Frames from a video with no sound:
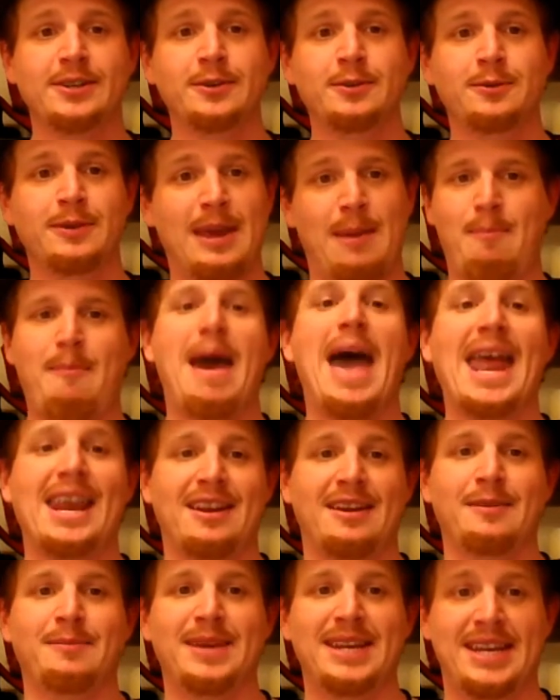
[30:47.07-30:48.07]
to get mad
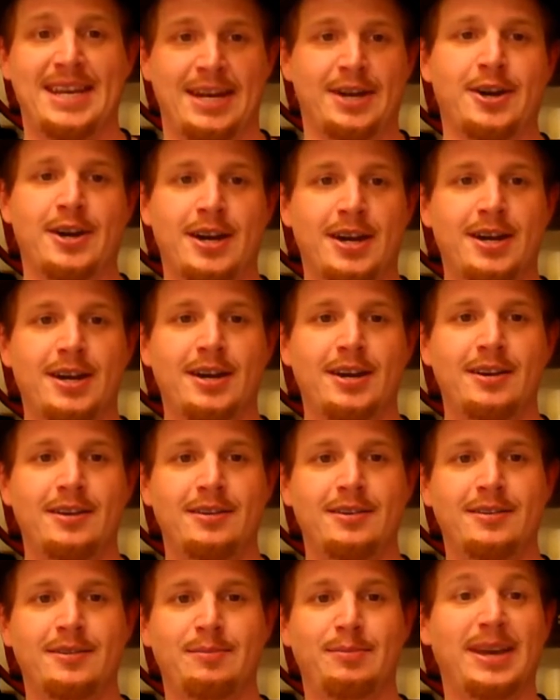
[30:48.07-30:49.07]
at him at dinner
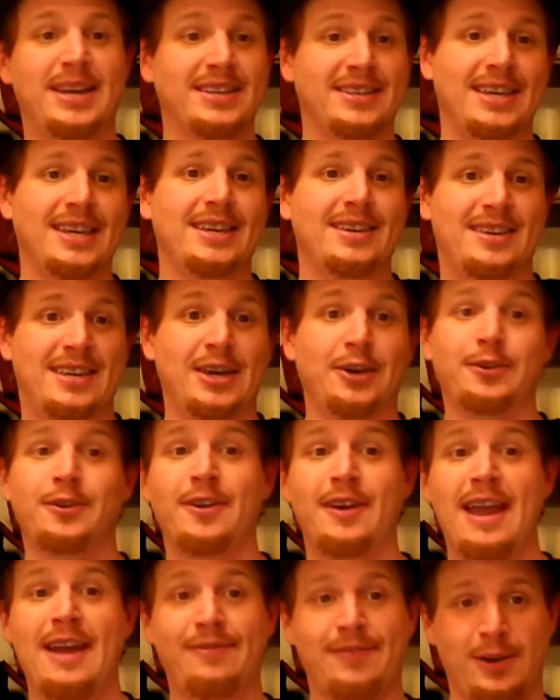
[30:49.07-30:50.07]
because he killed
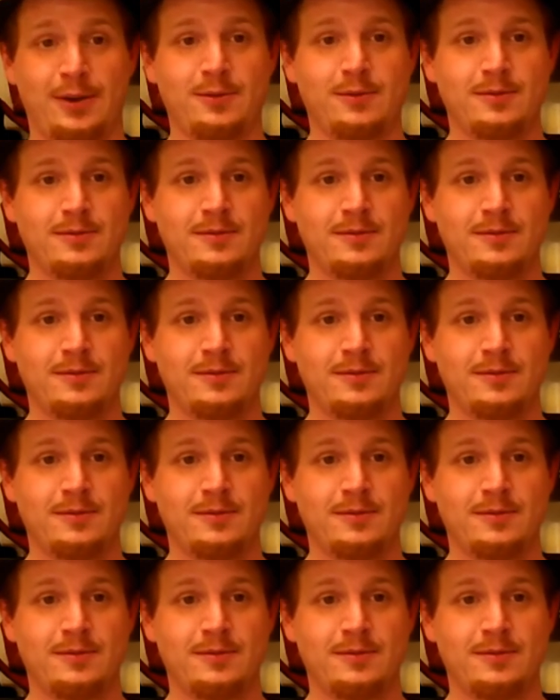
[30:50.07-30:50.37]
her nephew.